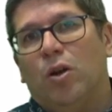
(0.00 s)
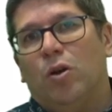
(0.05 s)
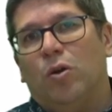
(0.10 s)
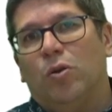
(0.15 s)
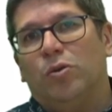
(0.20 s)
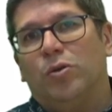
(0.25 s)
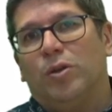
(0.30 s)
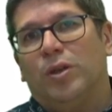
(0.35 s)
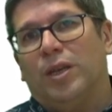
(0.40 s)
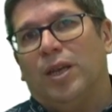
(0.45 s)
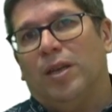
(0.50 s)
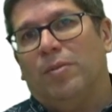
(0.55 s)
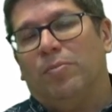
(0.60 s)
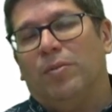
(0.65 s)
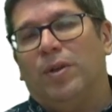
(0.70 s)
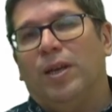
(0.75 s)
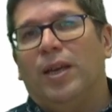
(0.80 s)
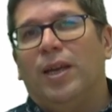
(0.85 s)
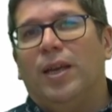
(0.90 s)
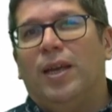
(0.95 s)
also
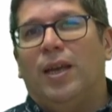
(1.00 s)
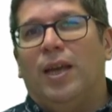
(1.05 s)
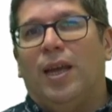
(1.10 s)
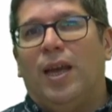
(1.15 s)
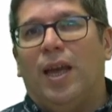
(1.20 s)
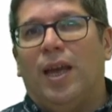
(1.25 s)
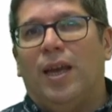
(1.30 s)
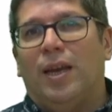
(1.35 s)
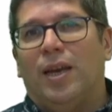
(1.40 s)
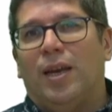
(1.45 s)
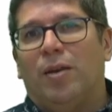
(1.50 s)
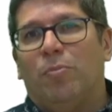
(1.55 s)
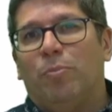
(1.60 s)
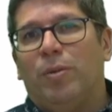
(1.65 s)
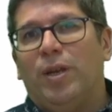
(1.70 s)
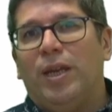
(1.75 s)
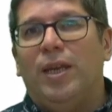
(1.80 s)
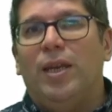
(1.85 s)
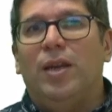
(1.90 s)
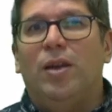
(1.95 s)
named
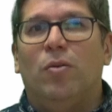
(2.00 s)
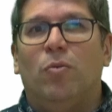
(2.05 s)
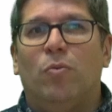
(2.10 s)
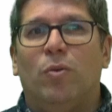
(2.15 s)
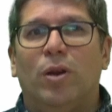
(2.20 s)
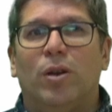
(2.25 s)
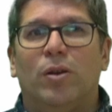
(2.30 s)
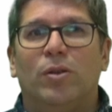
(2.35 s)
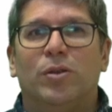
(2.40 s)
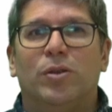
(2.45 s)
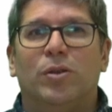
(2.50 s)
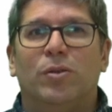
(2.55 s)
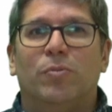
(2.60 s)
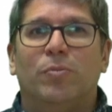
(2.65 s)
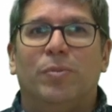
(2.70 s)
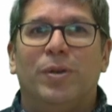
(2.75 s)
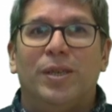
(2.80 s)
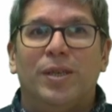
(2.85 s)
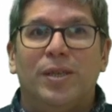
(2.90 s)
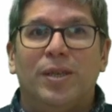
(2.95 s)
NLP, will also
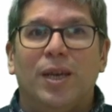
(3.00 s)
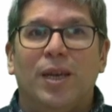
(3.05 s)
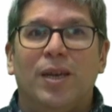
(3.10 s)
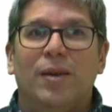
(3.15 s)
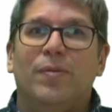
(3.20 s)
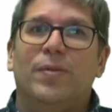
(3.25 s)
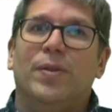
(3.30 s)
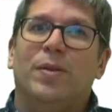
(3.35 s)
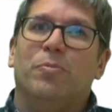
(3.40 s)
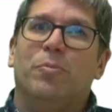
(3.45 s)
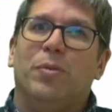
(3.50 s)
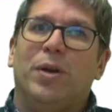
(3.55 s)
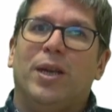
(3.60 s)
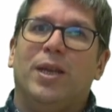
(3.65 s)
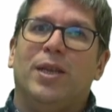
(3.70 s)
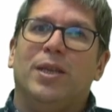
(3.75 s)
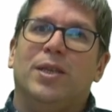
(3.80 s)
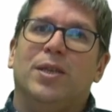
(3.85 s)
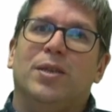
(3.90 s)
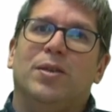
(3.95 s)
be saved and
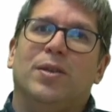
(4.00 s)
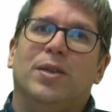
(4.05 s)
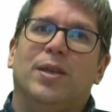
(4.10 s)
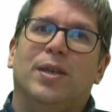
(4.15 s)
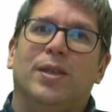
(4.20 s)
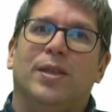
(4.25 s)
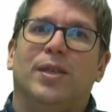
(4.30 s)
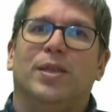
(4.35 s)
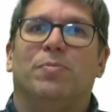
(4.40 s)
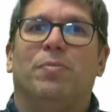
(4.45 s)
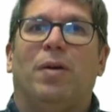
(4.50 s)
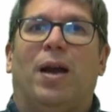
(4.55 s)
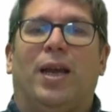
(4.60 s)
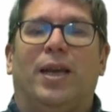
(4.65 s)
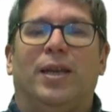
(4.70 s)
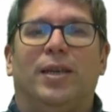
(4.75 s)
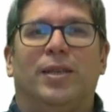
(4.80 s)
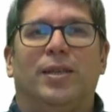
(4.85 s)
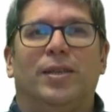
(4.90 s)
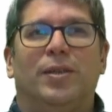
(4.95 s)
managed in this
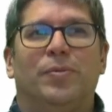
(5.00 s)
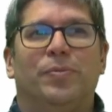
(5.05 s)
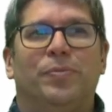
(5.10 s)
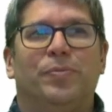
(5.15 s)
backend.